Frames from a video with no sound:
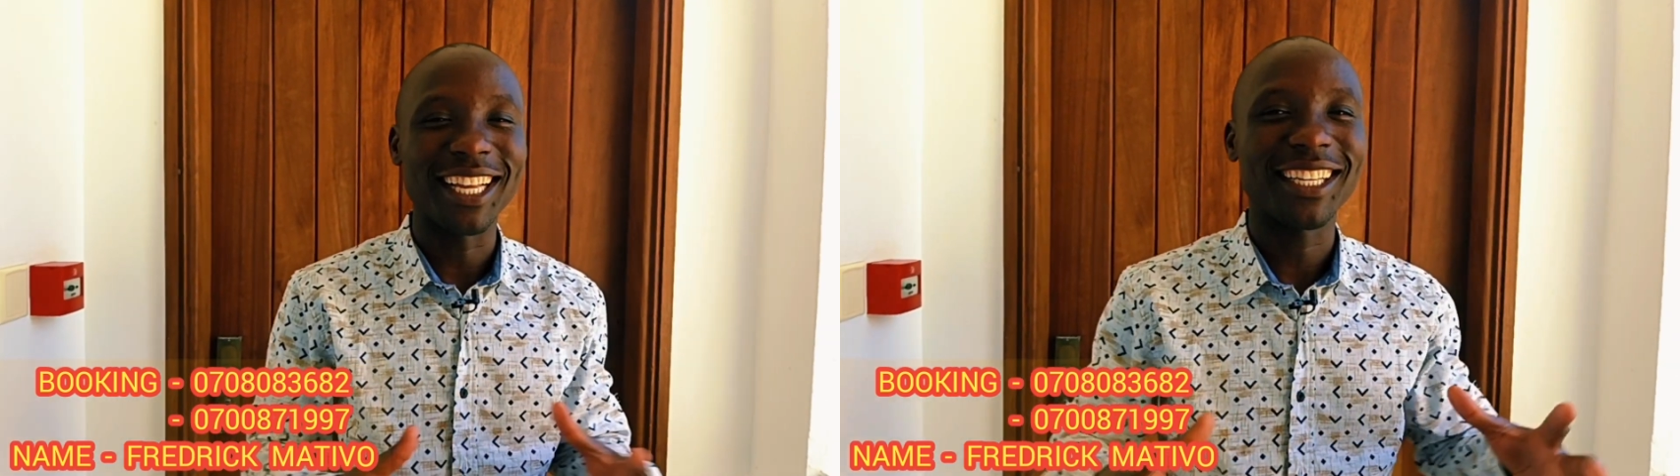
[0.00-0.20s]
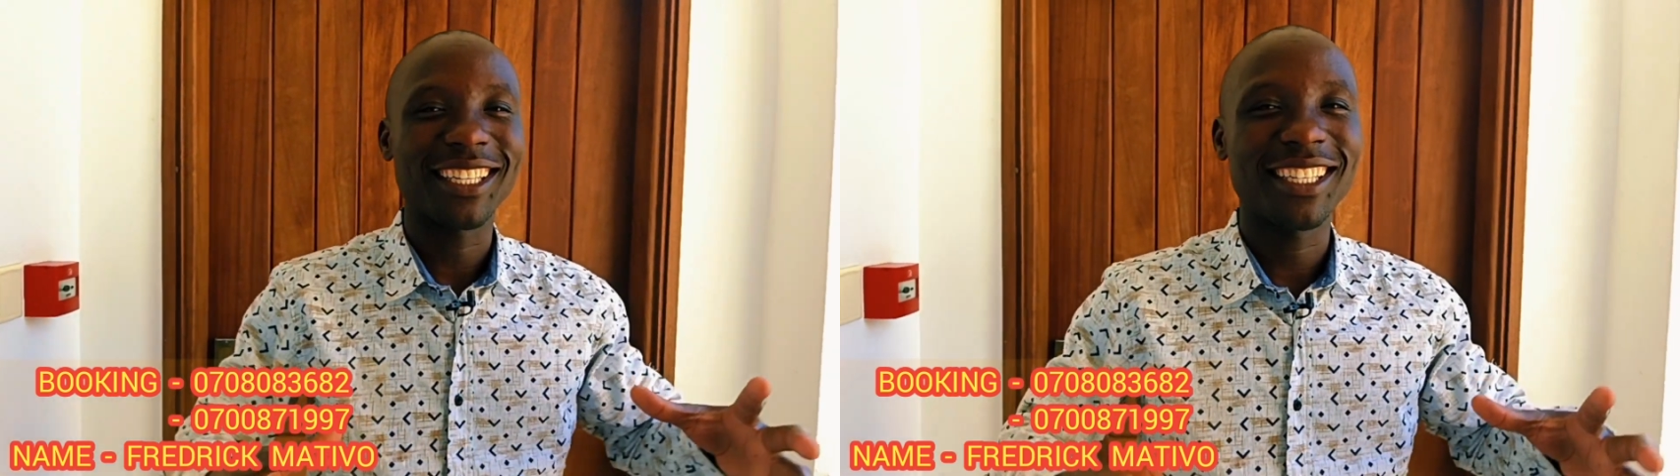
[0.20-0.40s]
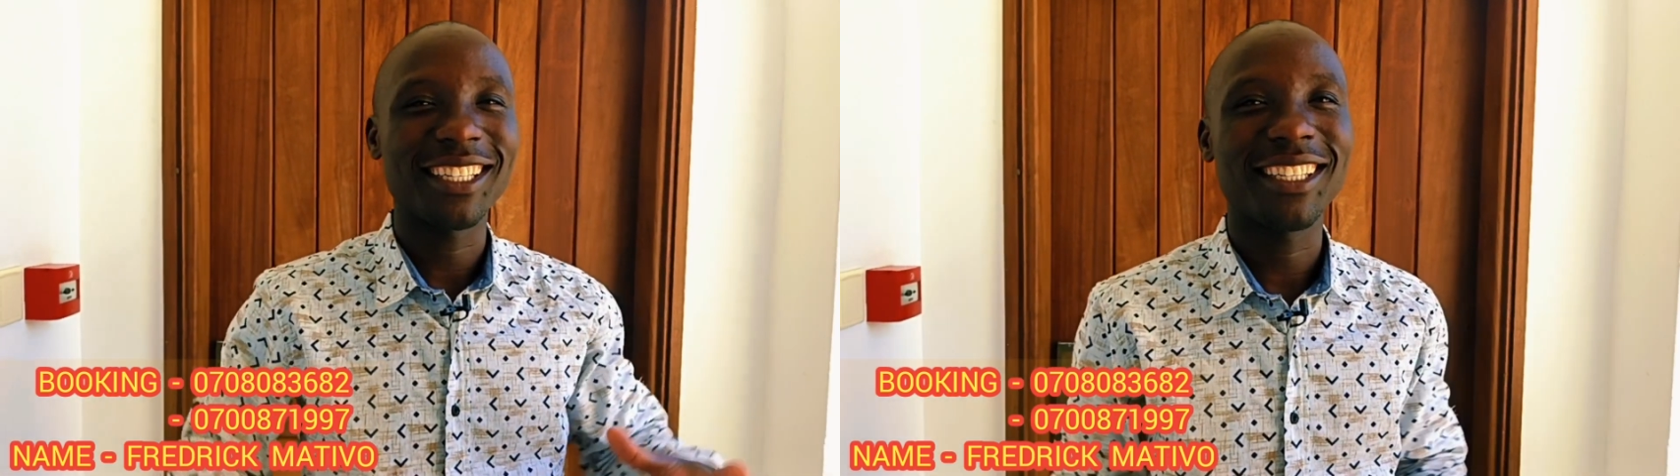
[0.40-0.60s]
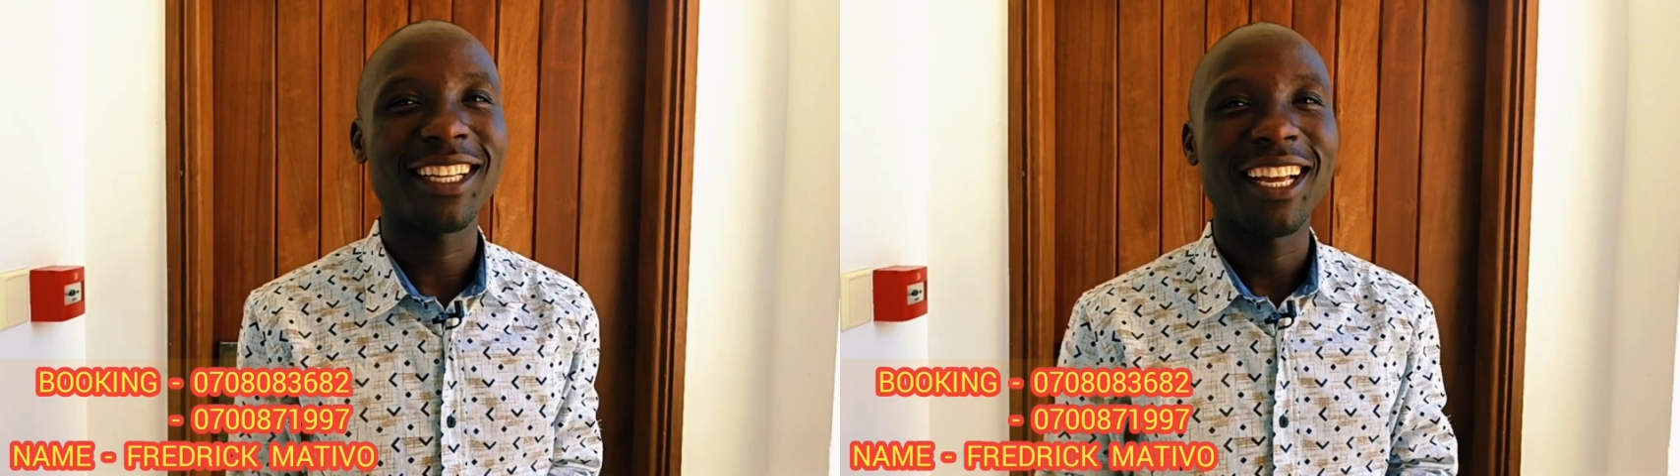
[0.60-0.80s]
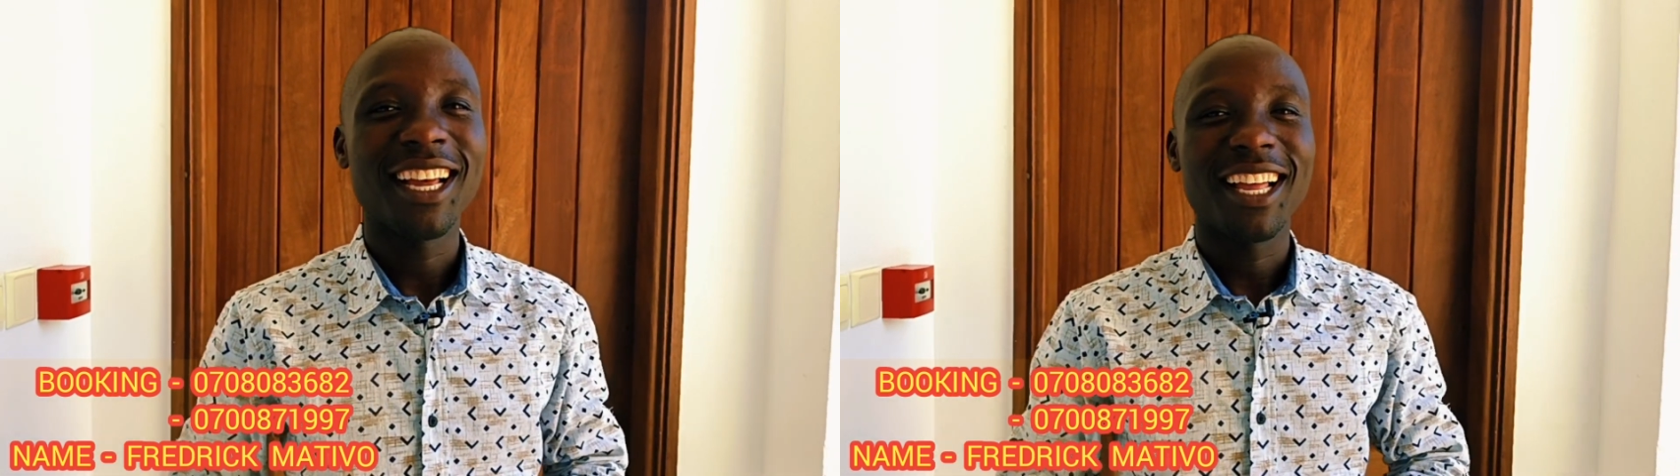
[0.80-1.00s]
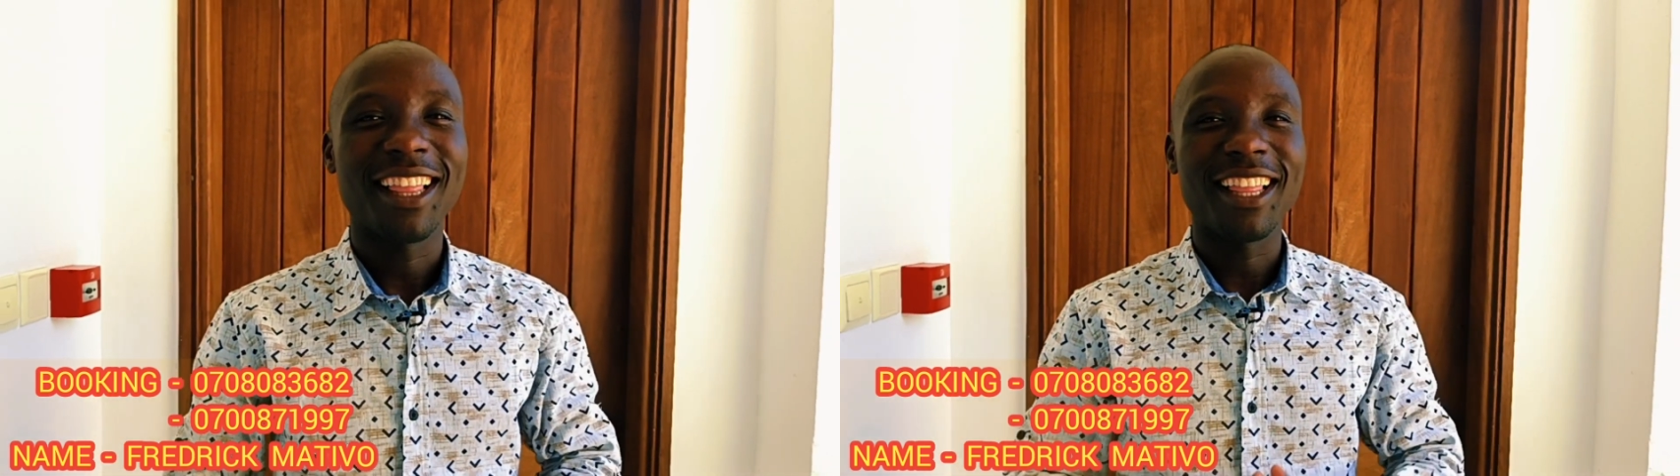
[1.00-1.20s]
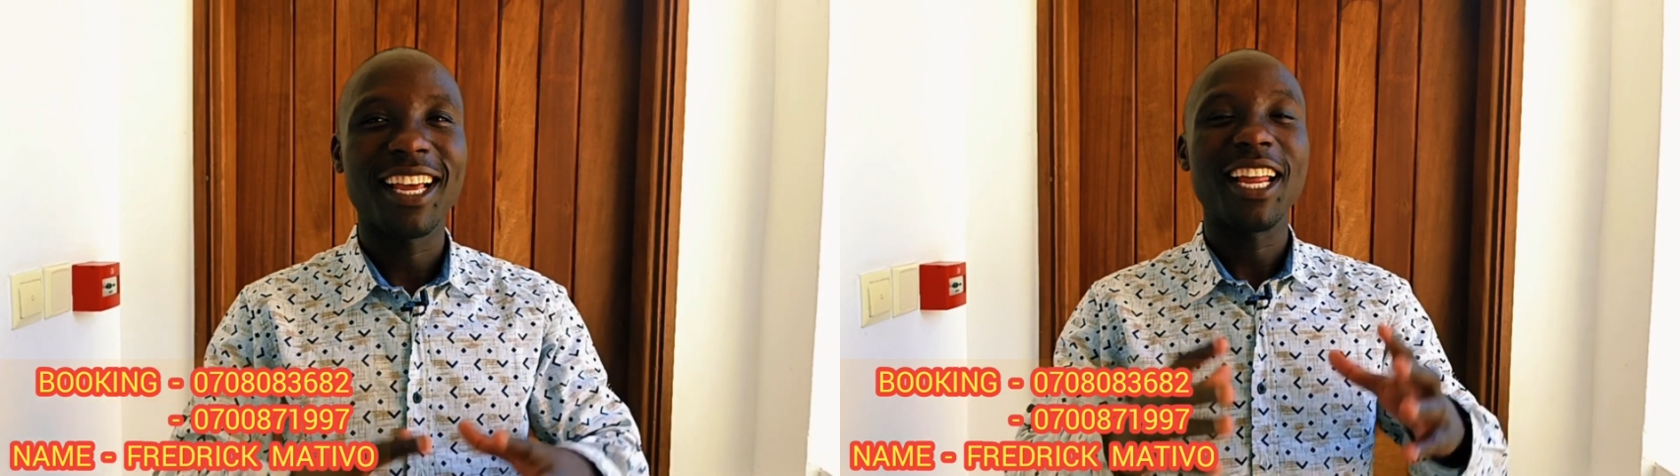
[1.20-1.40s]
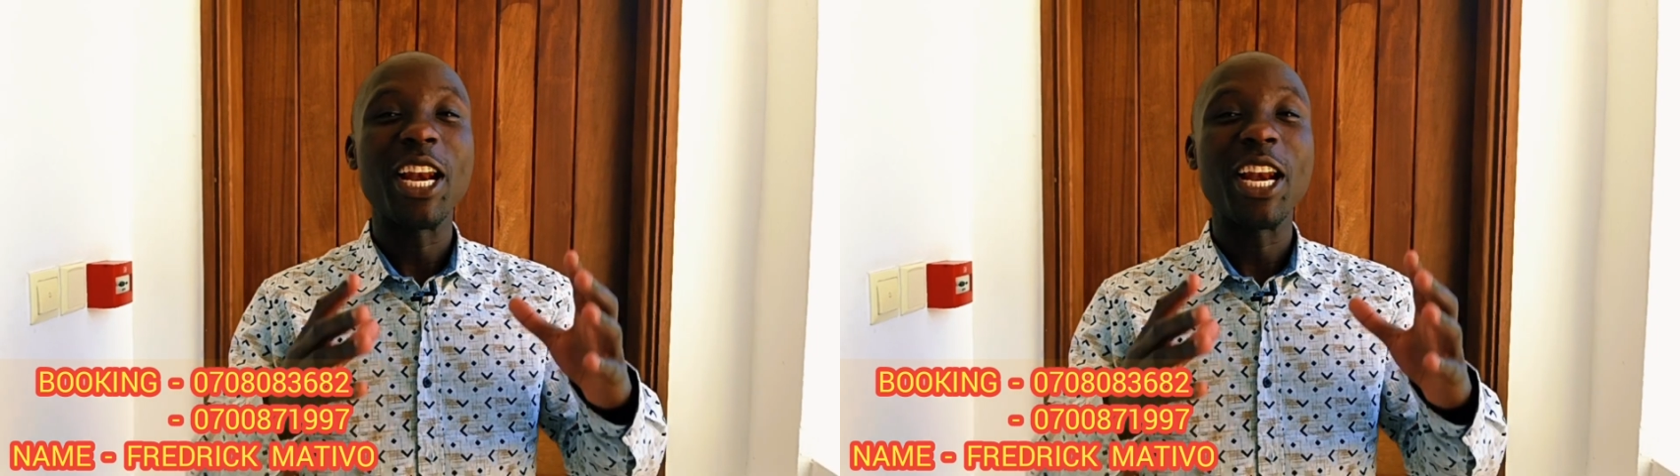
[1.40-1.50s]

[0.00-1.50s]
This is the